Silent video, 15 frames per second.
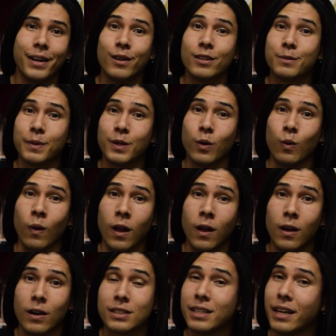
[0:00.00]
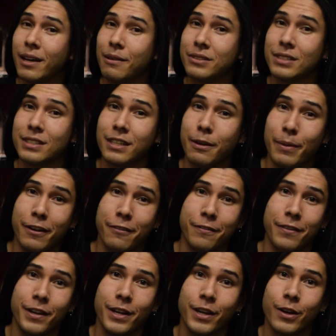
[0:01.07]
I know it's been a long time since I made a
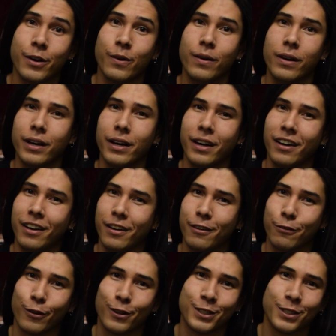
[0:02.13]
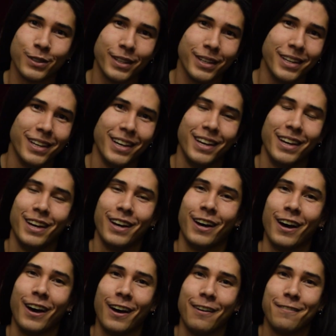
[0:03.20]
video. Unfortunately,
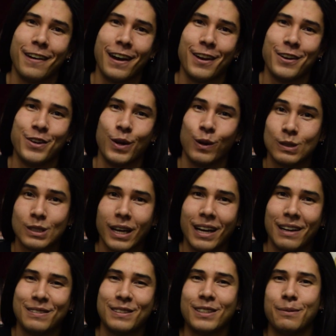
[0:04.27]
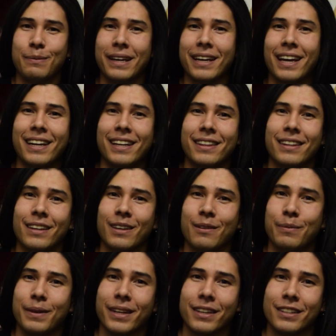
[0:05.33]
I've had no time to make anything
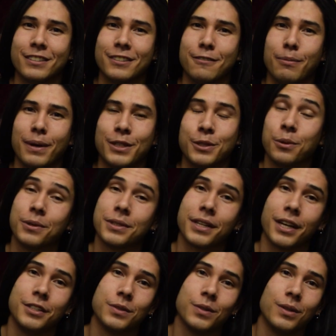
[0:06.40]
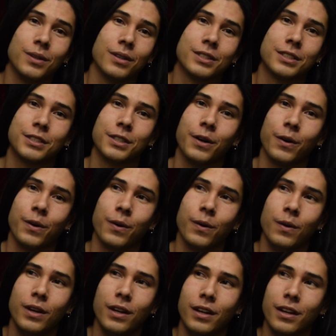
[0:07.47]
because of my tour schedule.
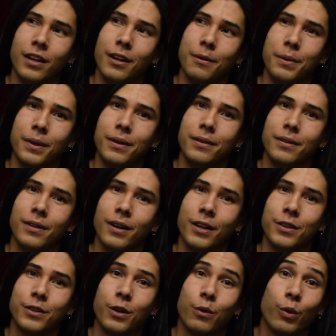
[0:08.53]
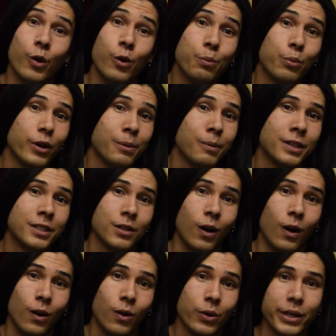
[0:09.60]
So I've been on the road pretty much
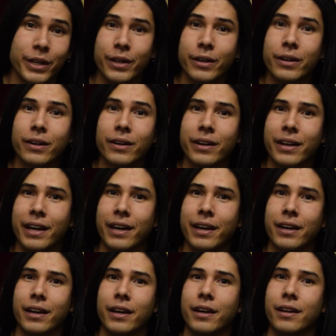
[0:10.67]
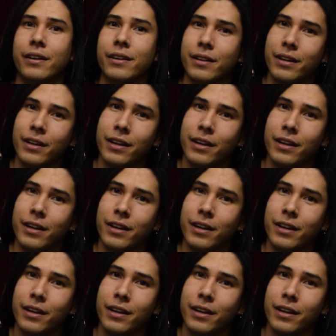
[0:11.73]
all year, and